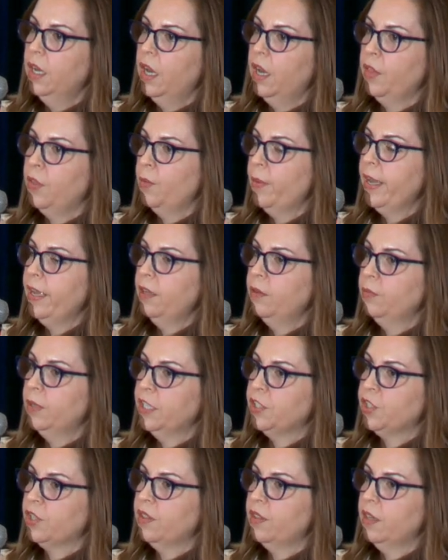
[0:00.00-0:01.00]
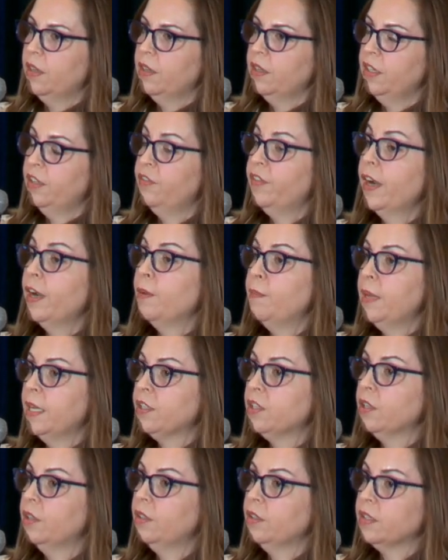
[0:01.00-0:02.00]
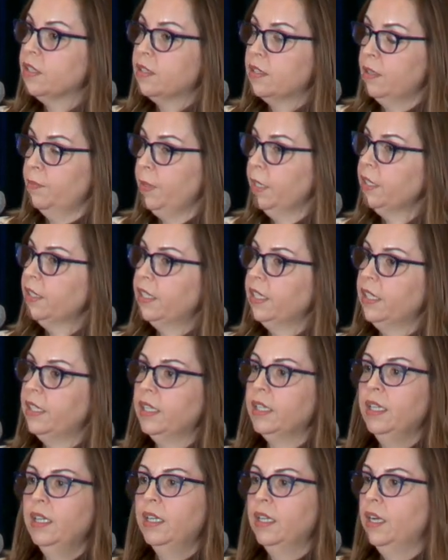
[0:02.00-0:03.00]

uh, the way in which the environmental stability,